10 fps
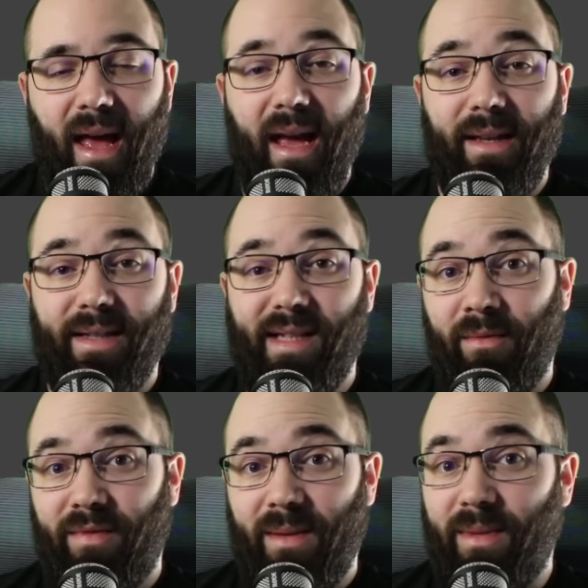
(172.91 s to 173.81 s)
and
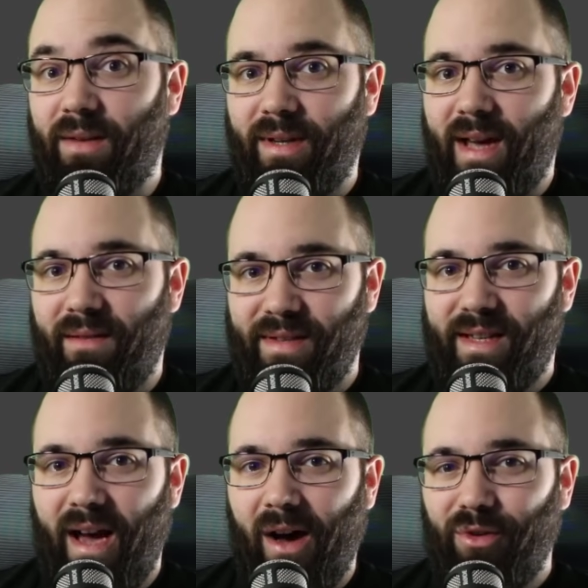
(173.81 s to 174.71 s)
some of them even have
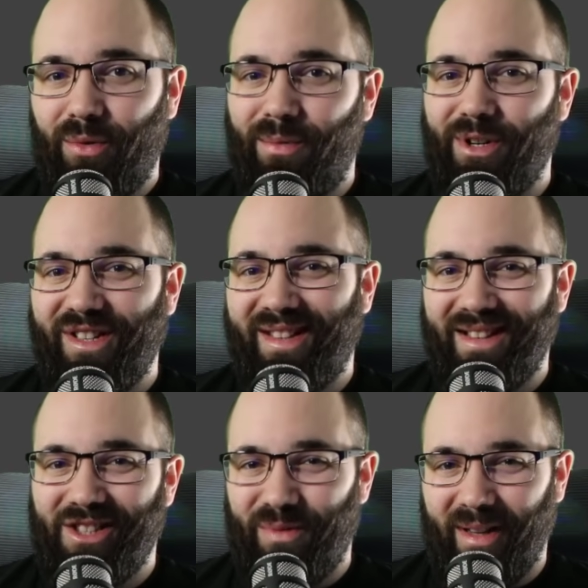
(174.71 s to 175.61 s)
sound, which I
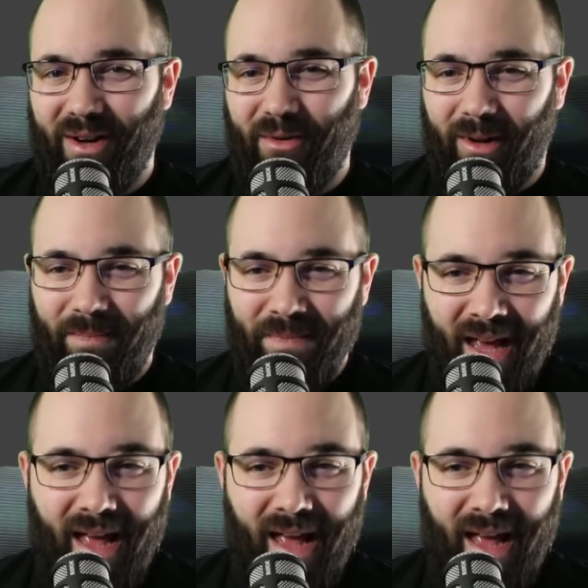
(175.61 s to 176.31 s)
think it's really cool.